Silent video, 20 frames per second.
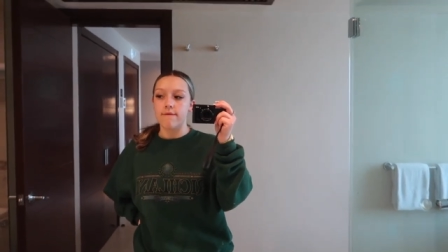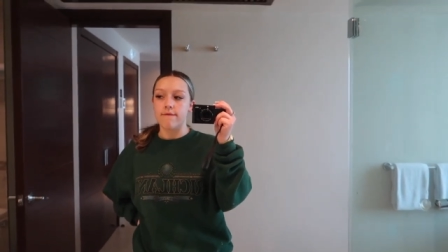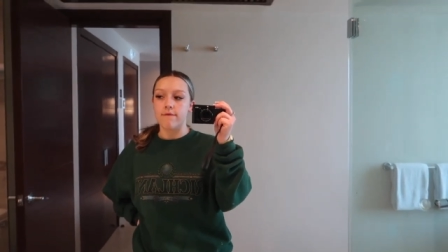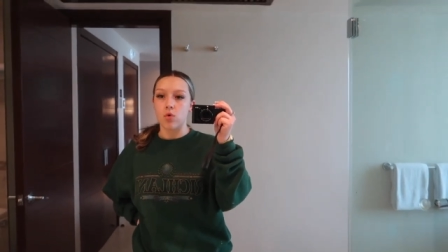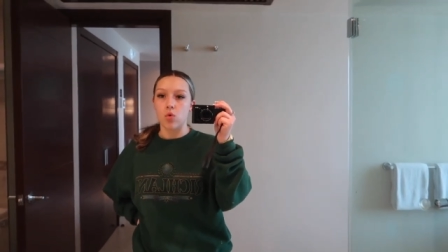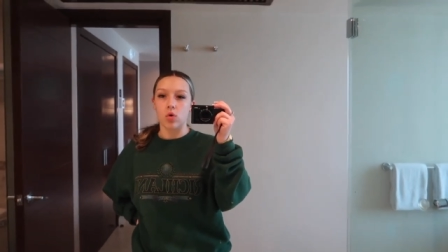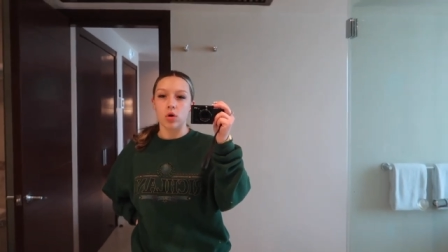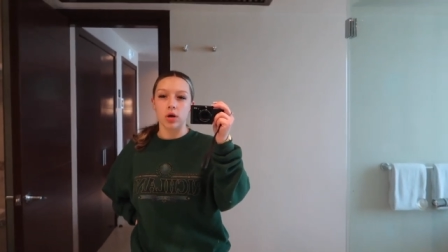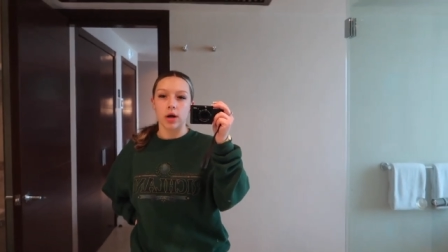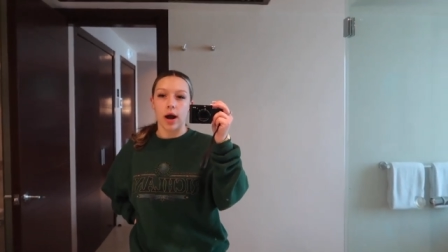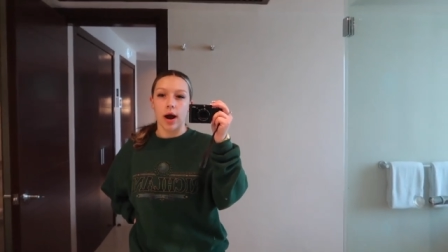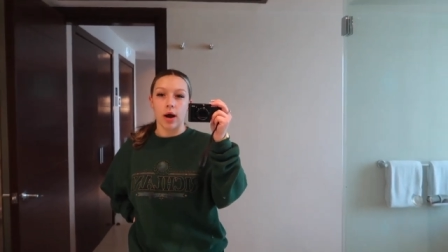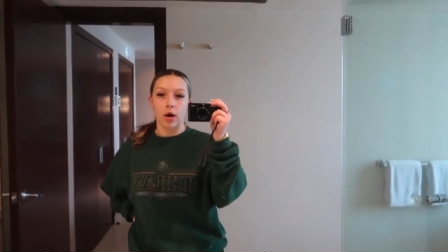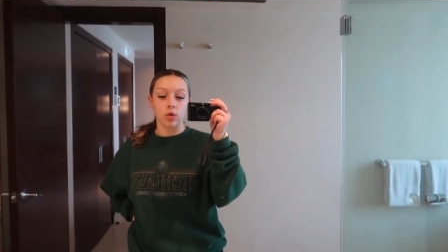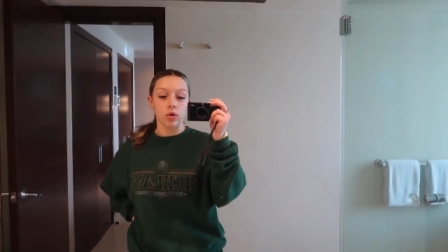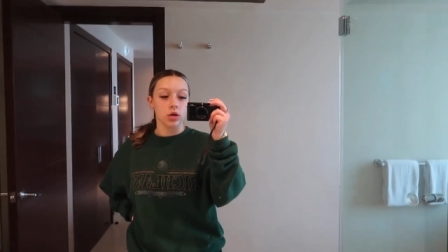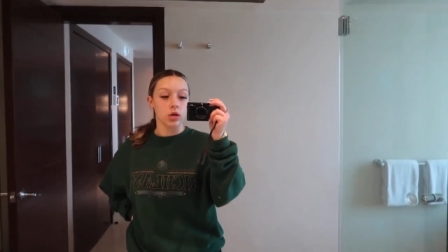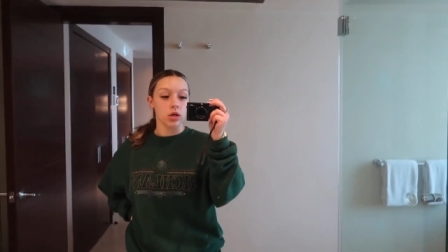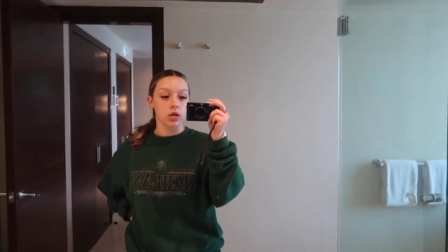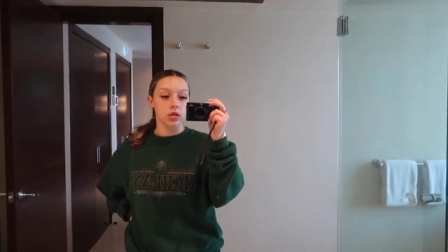four
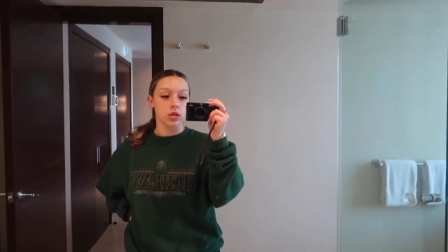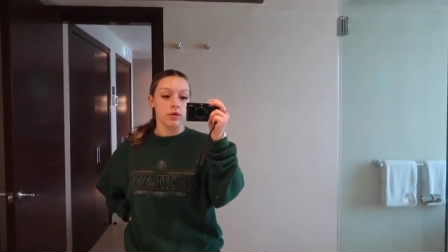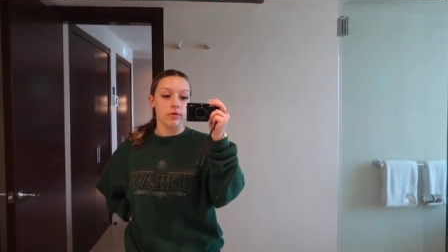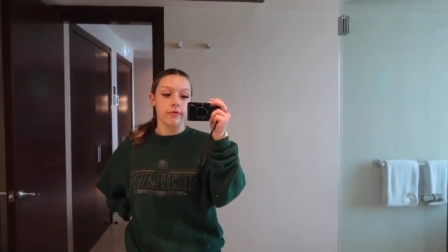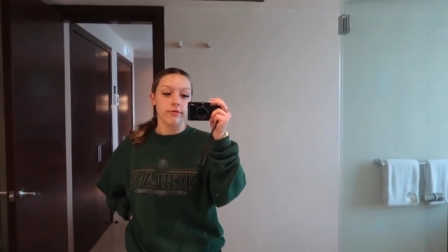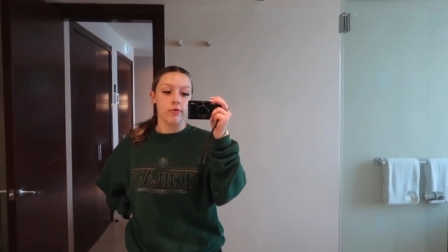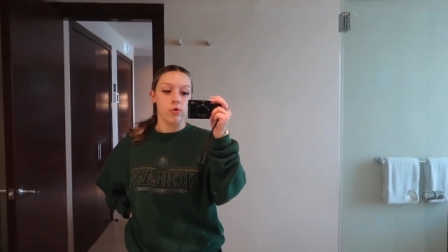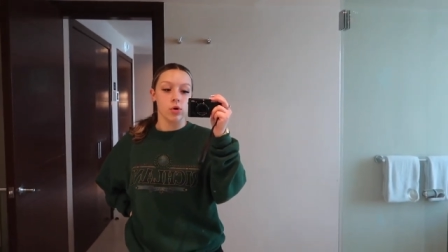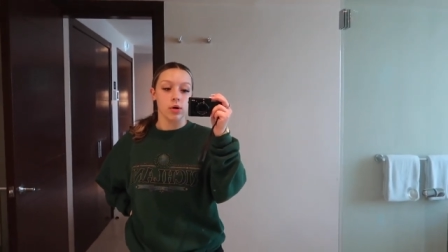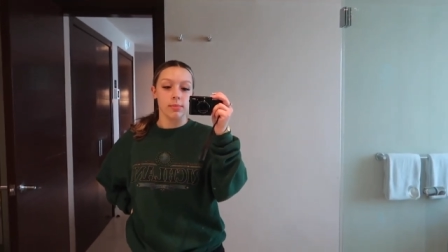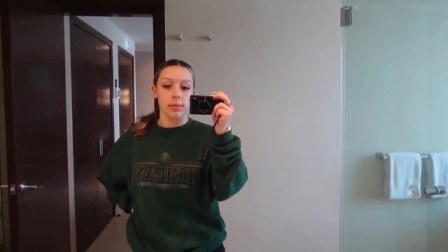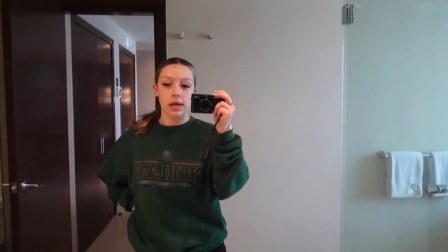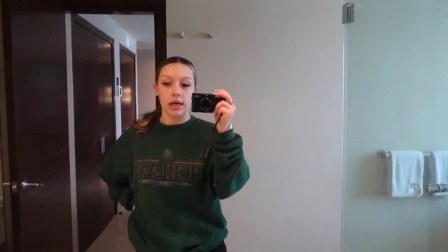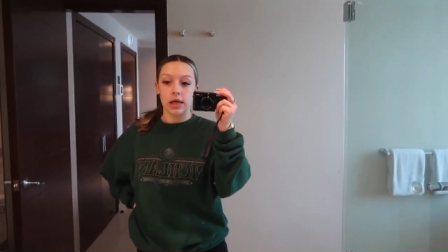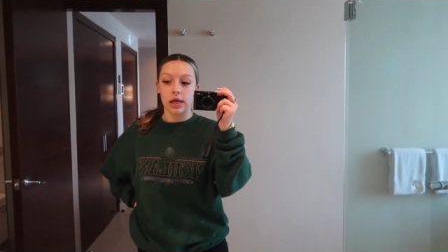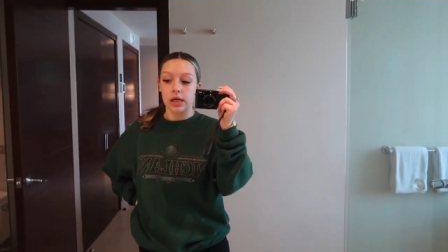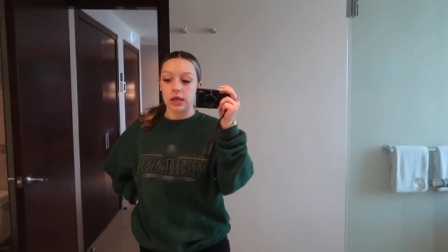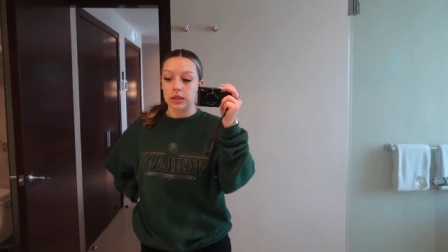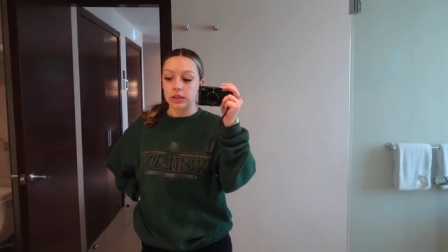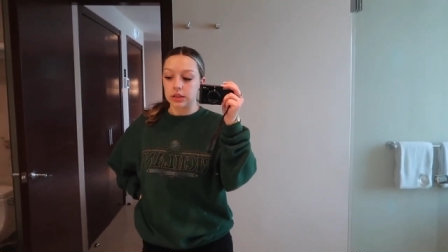hours and four
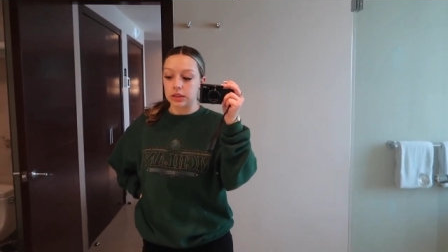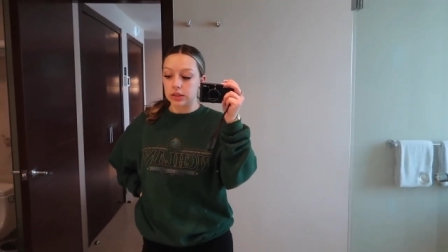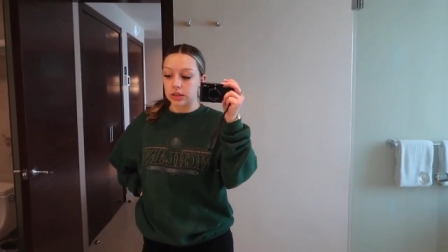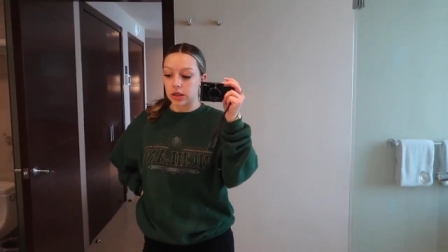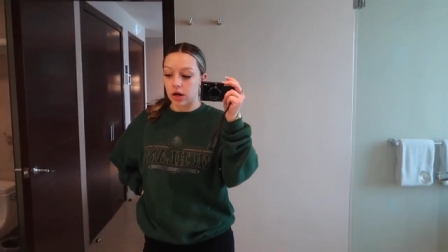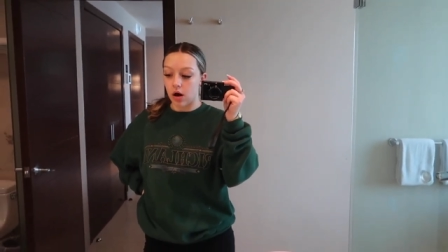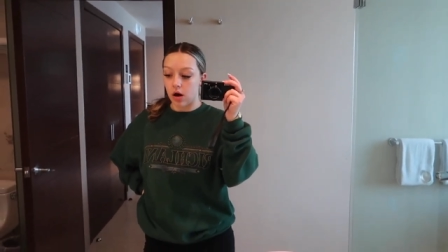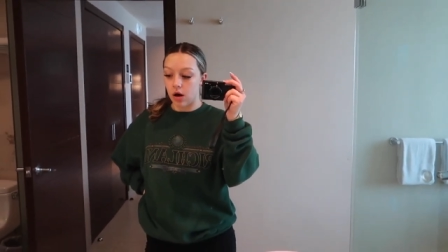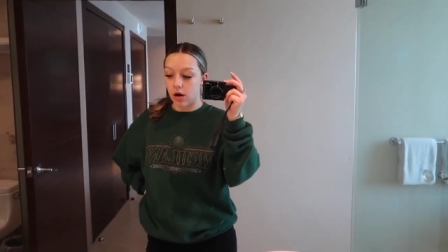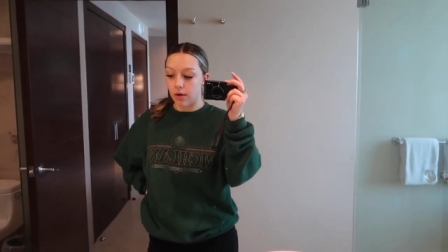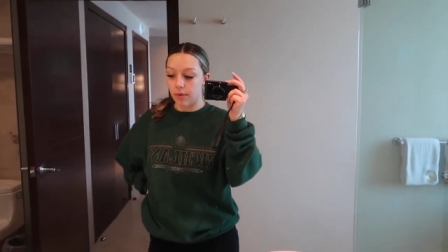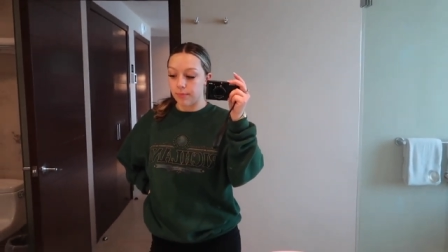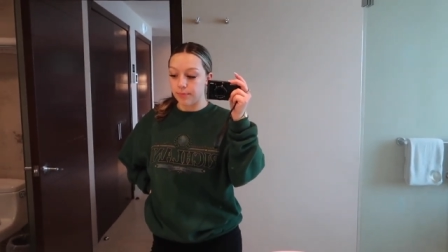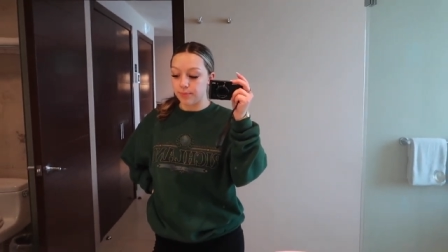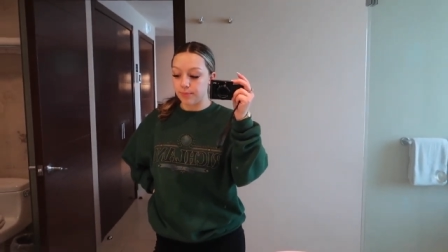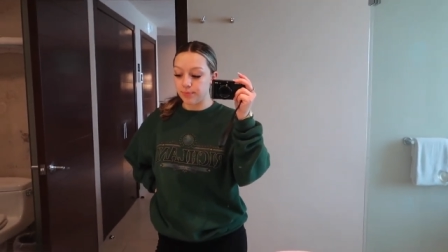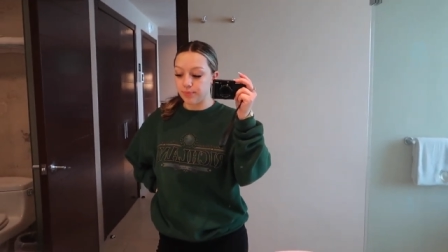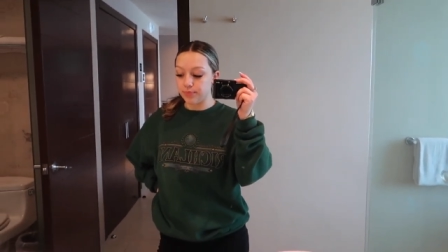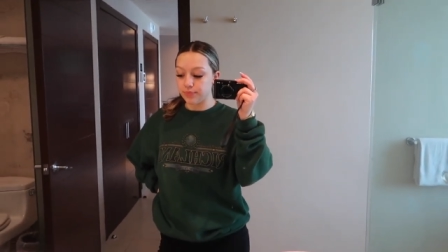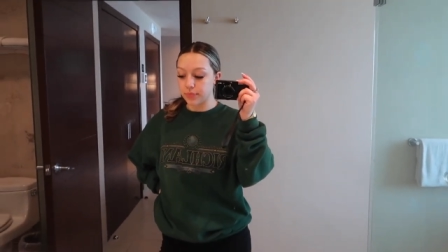minutes
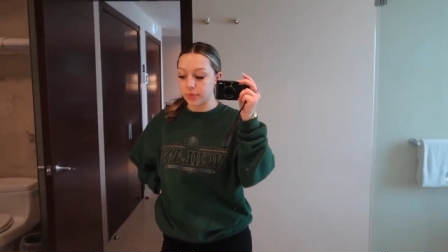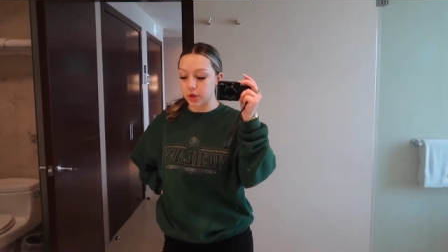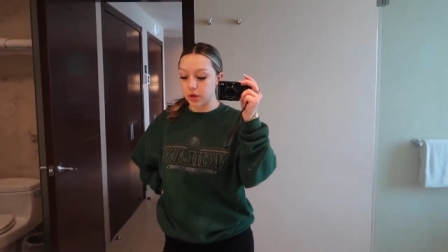um